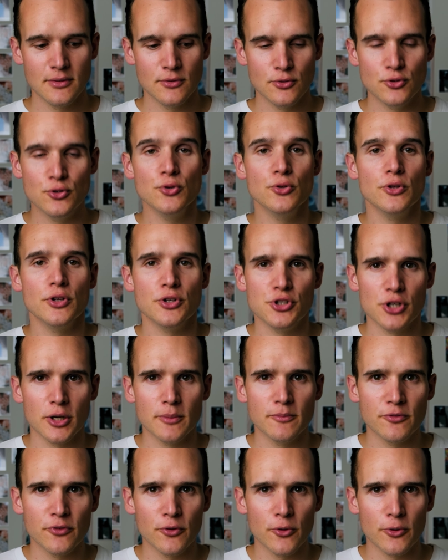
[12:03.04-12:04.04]
do the
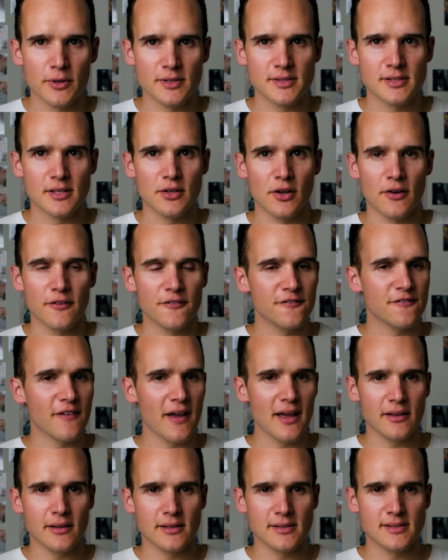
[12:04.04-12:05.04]
job for us and not
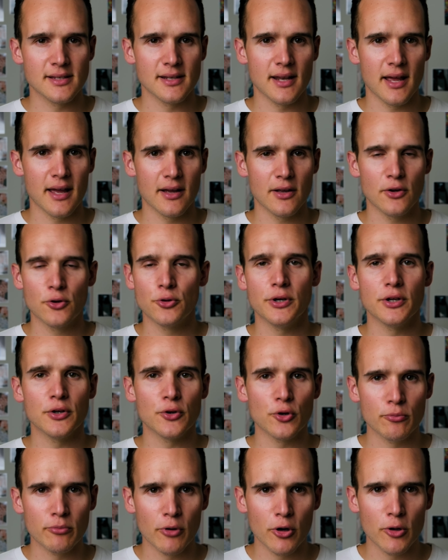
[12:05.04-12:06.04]
fail us at a
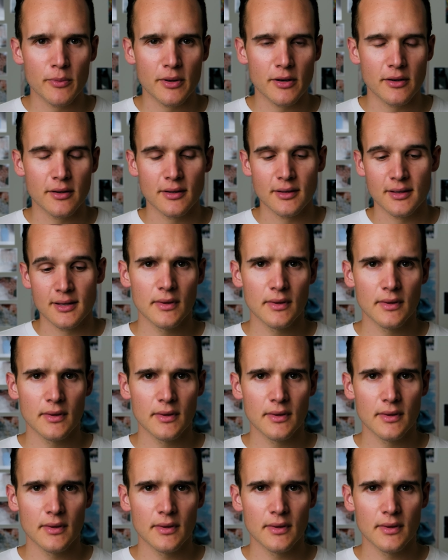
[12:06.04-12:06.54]
critical moment.